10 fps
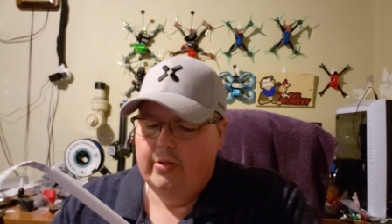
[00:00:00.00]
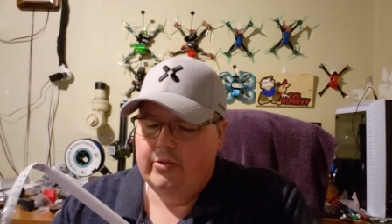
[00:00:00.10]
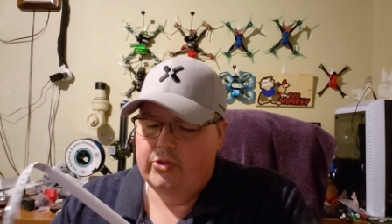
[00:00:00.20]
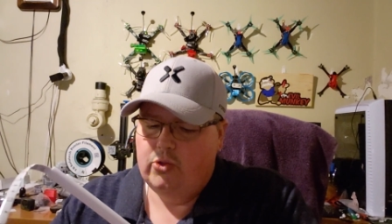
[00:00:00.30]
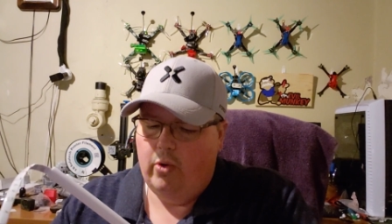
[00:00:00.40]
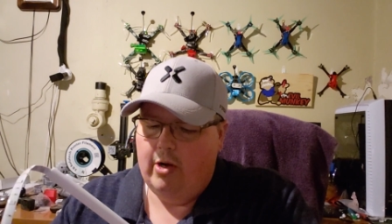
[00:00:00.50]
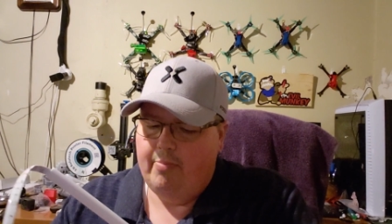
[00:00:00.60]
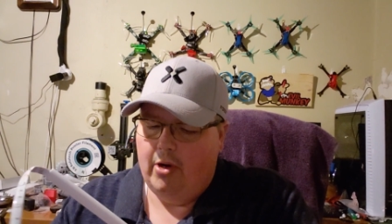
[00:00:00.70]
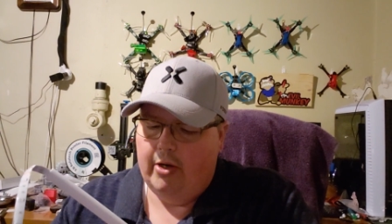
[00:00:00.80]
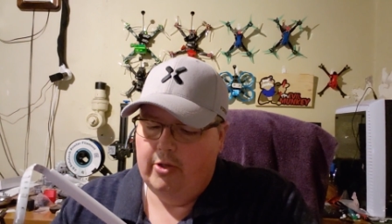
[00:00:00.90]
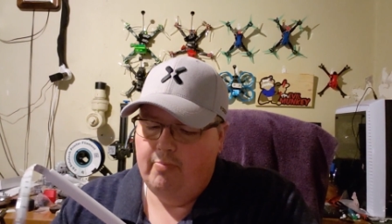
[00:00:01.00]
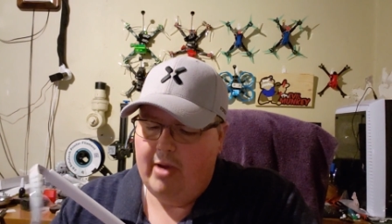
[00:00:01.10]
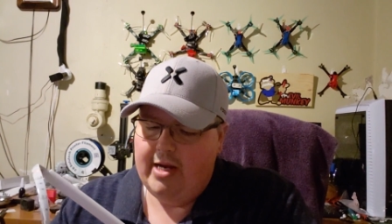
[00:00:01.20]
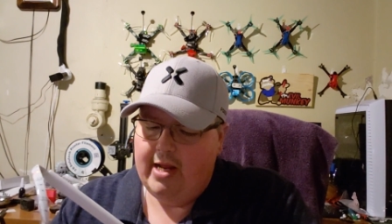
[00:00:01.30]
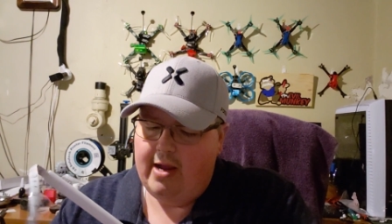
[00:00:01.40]
the square part. You
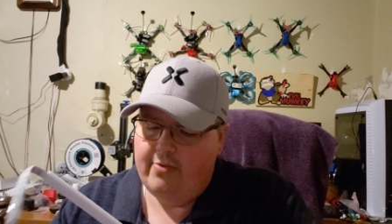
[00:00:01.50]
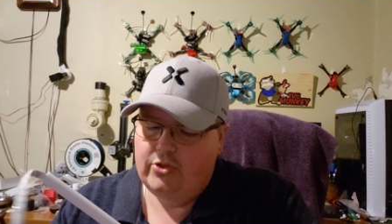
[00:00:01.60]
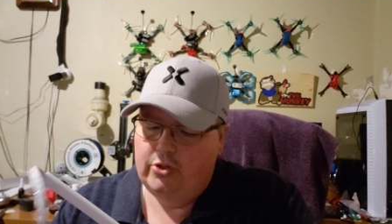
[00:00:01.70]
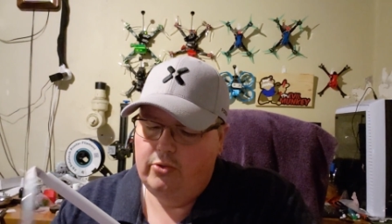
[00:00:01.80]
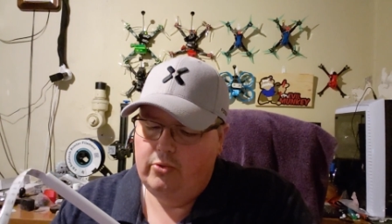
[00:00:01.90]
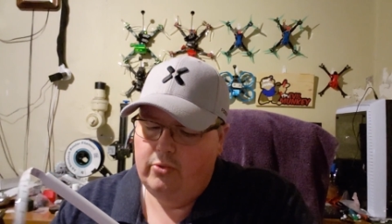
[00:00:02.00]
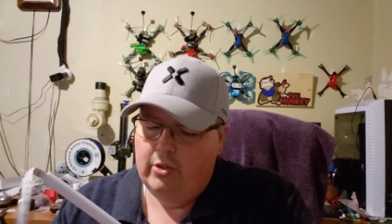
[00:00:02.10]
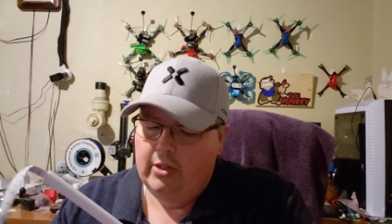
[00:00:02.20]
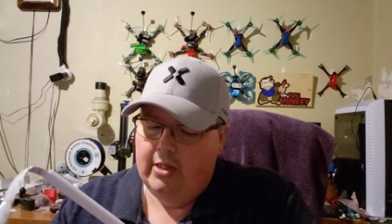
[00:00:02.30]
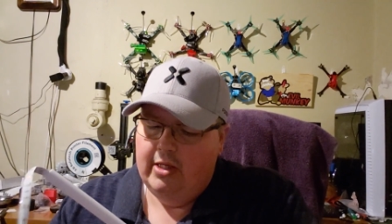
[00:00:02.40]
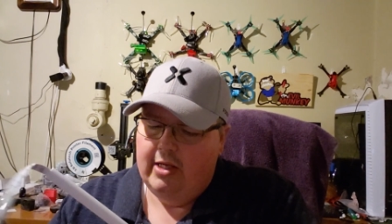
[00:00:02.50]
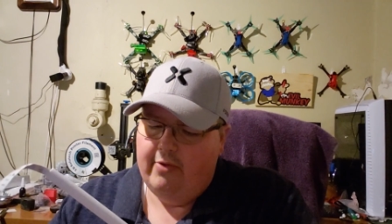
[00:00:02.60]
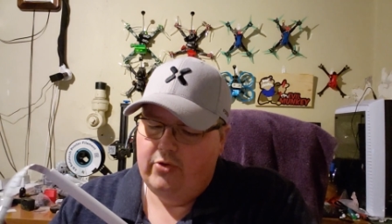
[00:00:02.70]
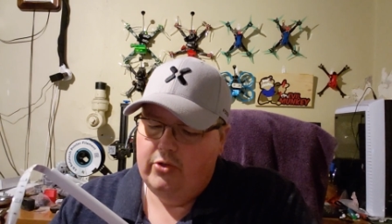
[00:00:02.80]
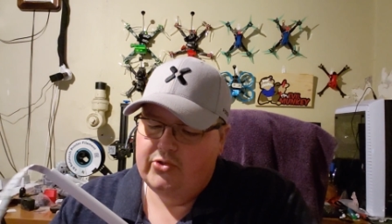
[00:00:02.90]
might have to,
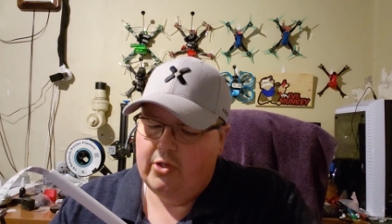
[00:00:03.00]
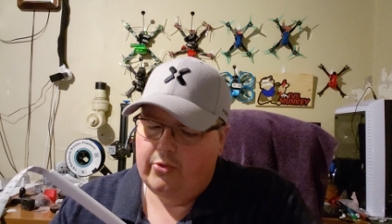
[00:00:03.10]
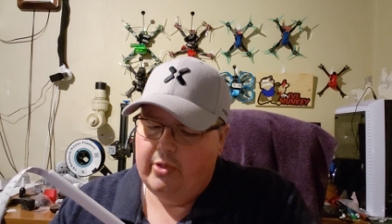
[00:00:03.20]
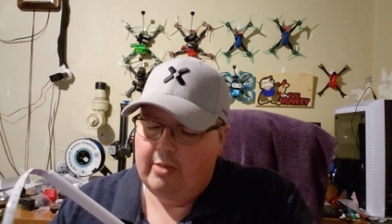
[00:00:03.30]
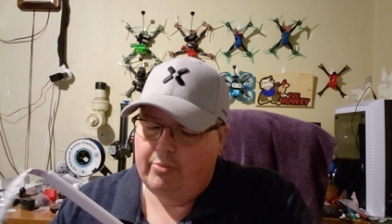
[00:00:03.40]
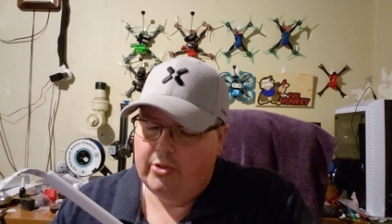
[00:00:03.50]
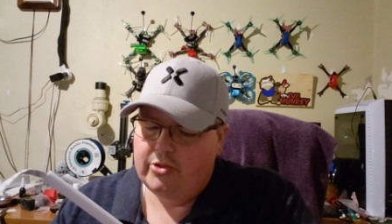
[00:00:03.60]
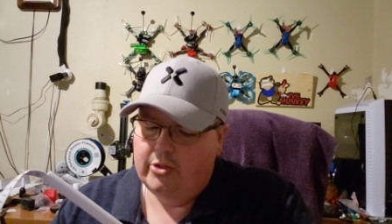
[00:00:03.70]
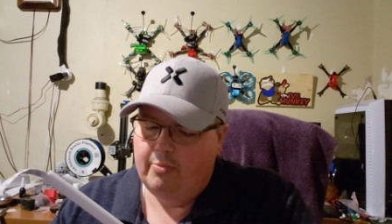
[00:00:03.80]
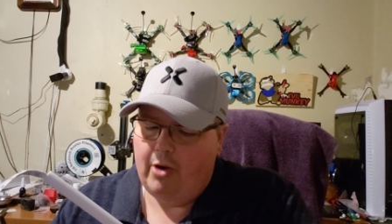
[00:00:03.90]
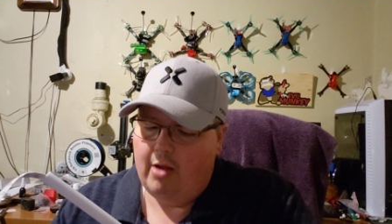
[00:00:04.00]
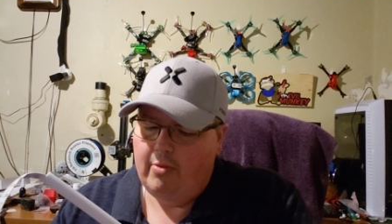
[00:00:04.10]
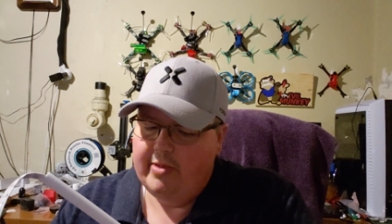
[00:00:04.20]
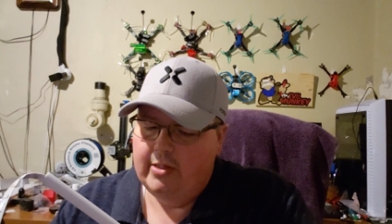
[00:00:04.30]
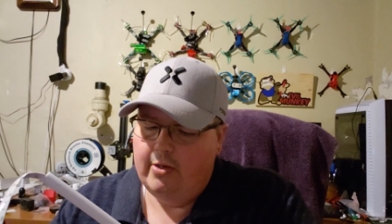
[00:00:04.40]
if you're using a 3D printer, you
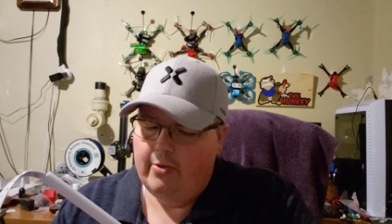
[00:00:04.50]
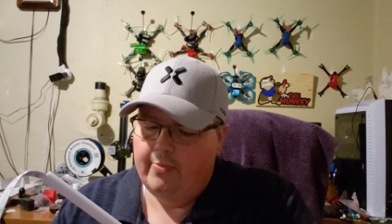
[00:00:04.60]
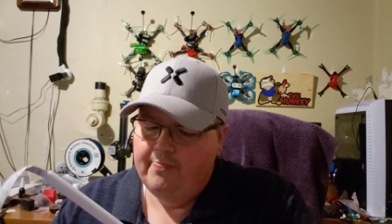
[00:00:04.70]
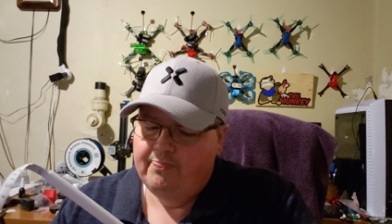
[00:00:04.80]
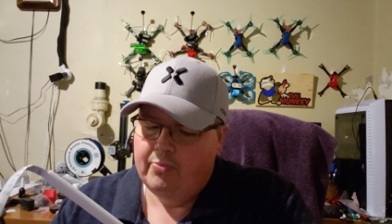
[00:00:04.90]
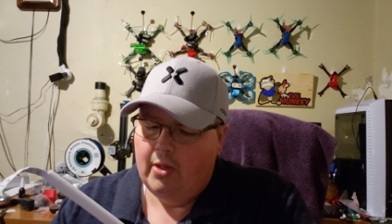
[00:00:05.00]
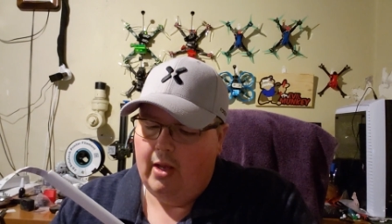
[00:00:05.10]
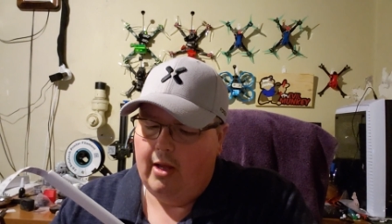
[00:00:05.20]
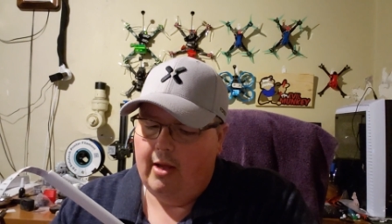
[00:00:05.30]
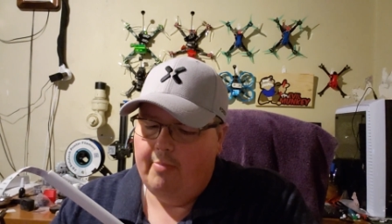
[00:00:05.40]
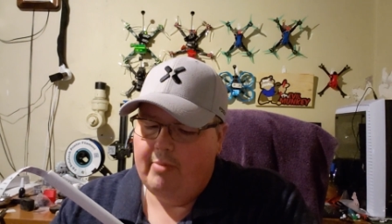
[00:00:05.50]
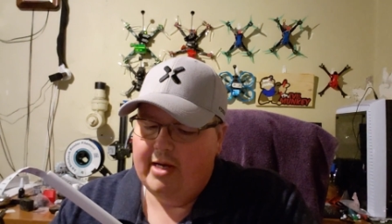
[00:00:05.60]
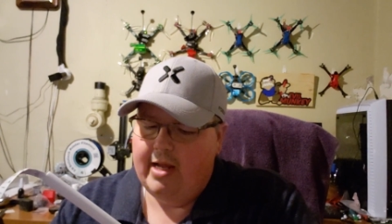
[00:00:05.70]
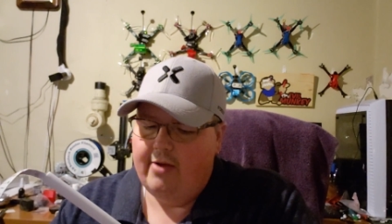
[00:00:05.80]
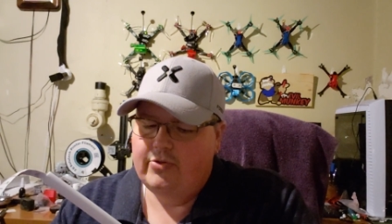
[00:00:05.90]
probably know,
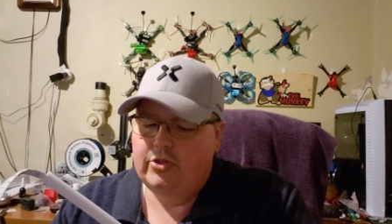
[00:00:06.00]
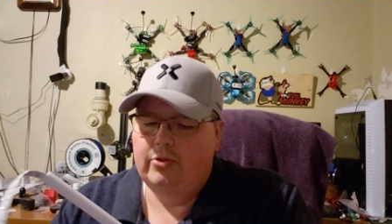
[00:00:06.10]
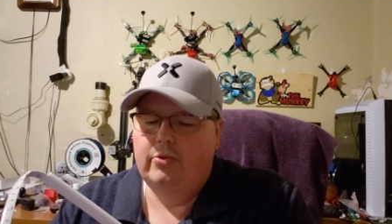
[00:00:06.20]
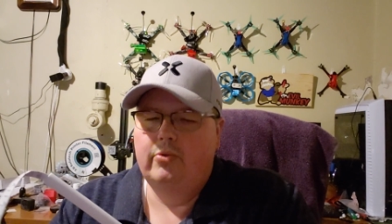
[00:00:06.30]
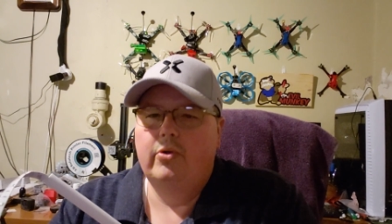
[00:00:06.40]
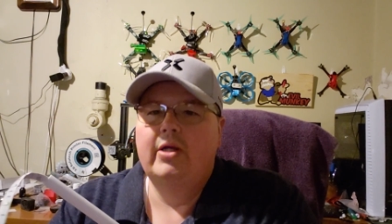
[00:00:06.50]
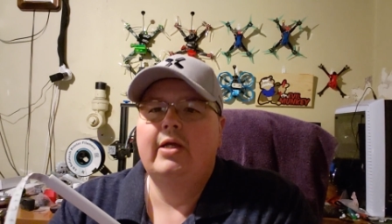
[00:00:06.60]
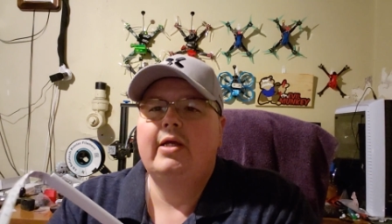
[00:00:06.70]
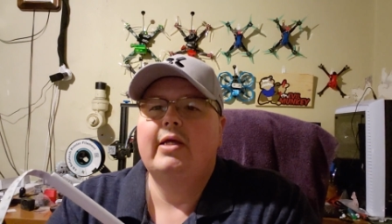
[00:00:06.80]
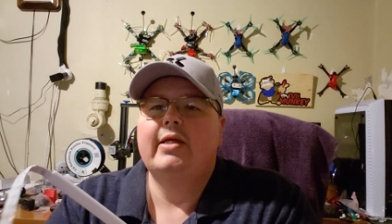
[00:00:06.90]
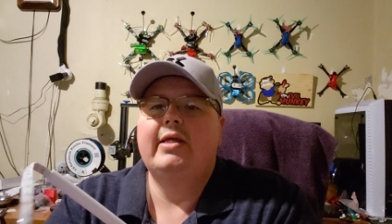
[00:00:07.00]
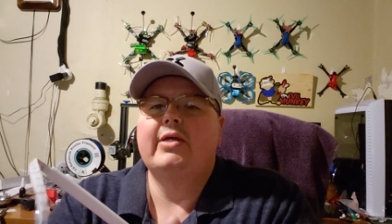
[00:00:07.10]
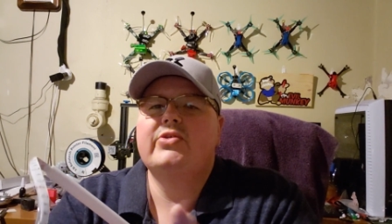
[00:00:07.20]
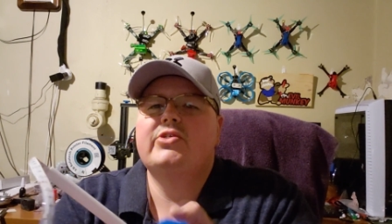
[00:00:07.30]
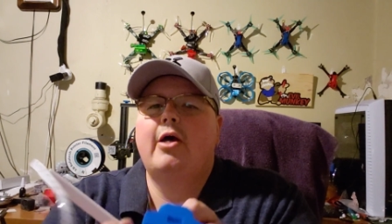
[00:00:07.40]
might have to
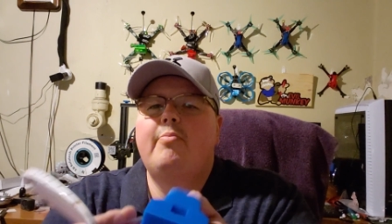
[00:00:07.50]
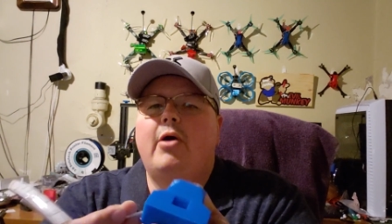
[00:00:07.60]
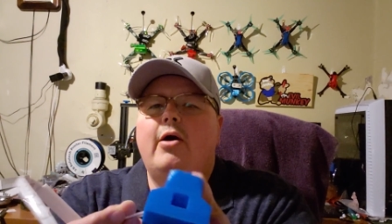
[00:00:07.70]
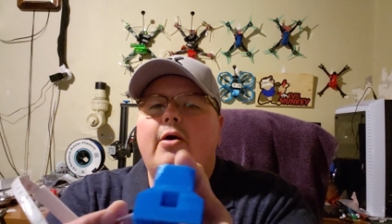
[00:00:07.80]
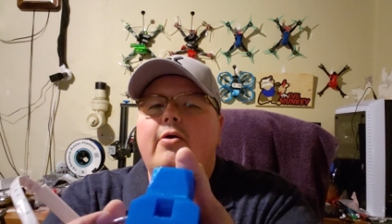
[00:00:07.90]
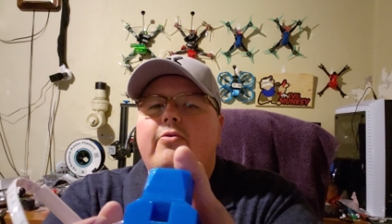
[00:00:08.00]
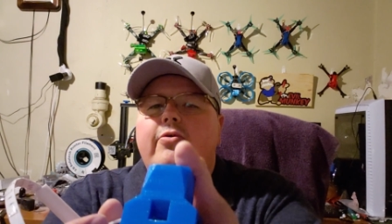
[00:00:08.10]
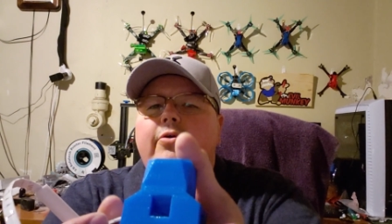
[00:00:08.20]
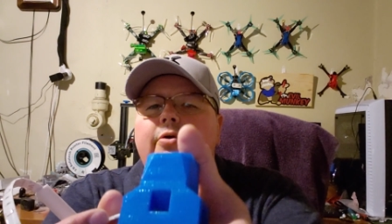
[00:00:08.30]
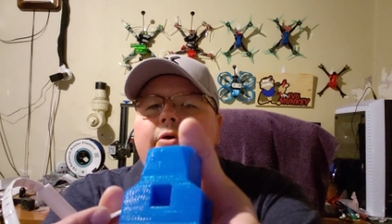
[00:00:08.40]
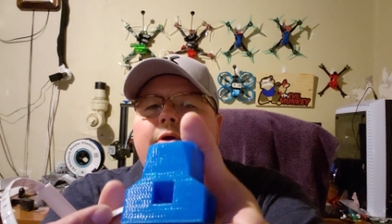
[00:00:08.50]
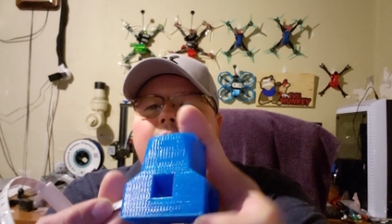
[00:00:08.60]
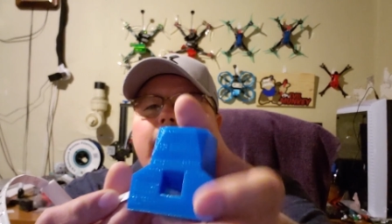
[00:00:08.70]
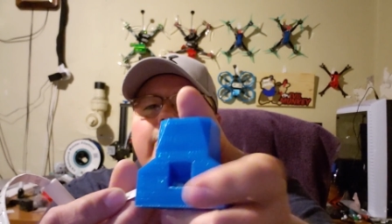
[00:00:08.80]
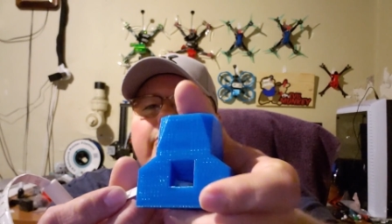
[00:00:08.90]
get some of,
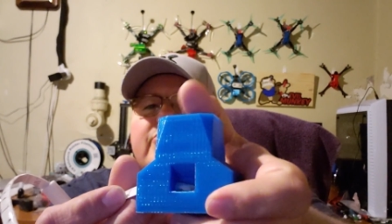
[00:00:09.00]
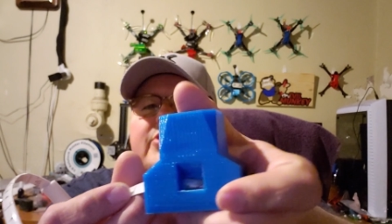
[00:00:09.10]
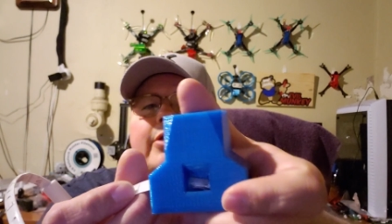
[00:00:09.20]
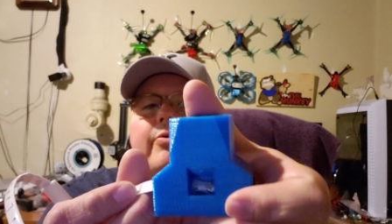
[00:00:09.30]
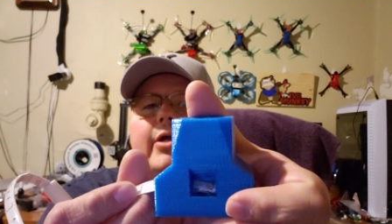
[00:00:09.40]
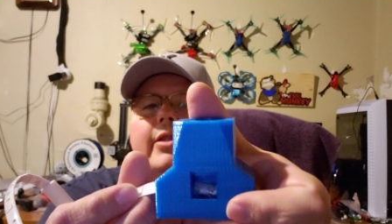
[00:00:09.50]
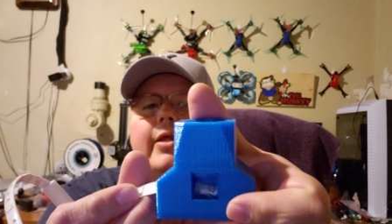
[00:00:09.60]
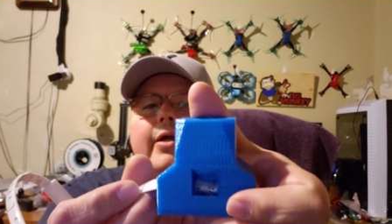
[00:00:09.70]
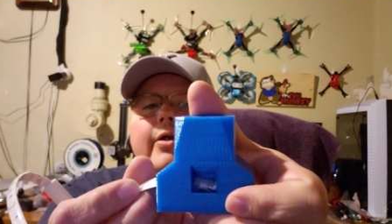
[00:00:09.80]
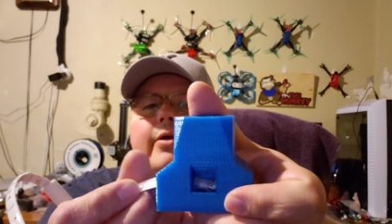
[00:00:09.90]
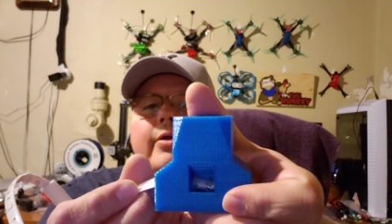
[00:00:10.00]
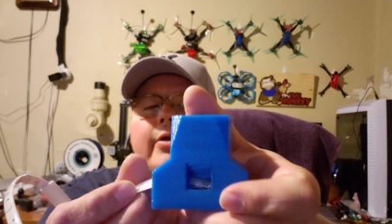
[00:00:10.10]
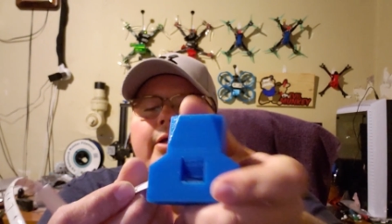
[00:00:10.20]
you'll see it right there,